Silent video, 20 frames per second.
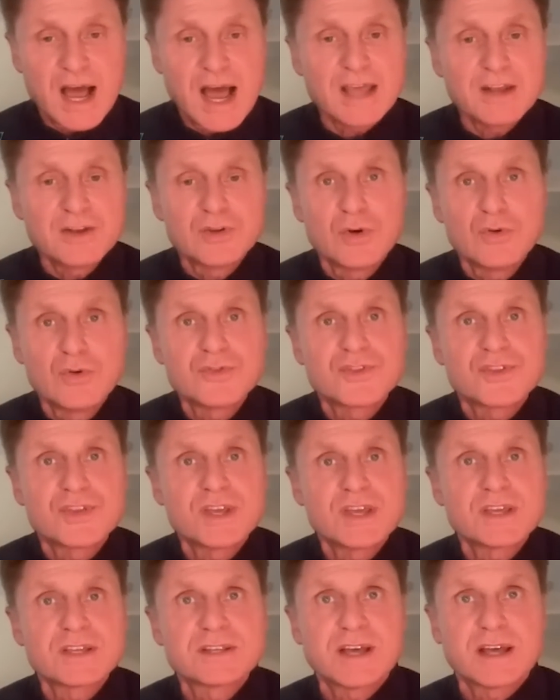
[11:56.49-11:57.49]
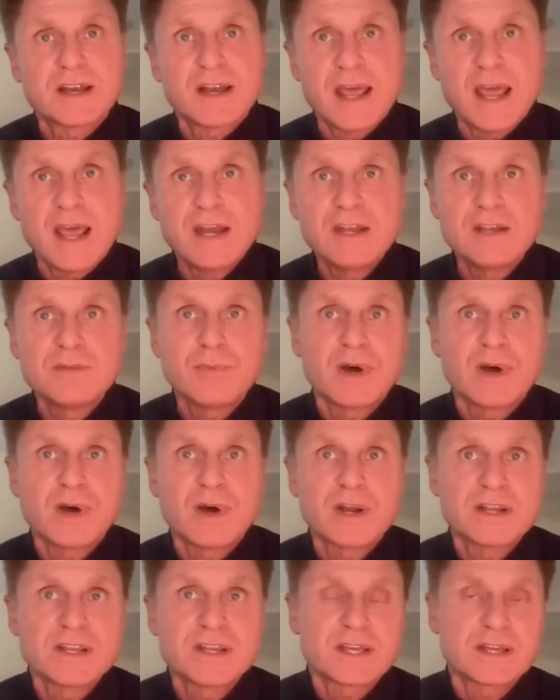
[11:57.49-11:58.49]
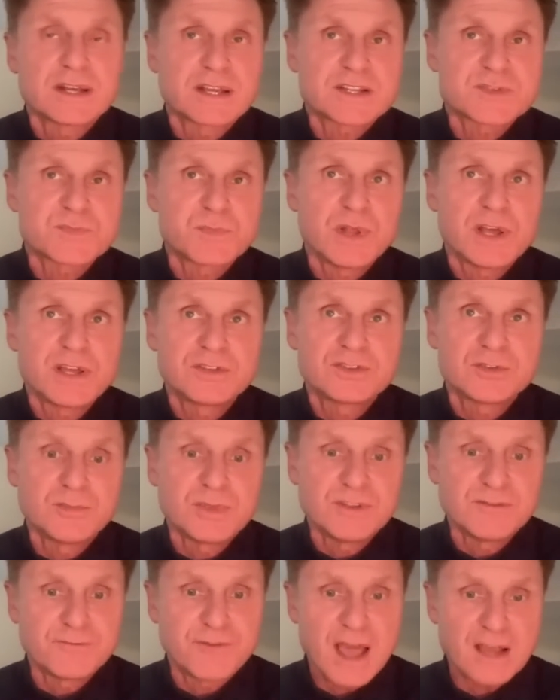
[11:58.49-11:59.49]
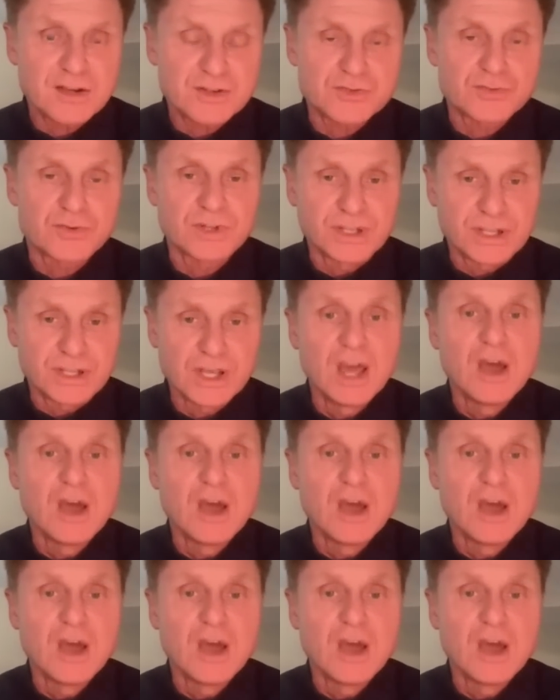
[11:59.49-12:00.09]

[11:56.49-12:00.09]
I don't think that anybody can explain to me factually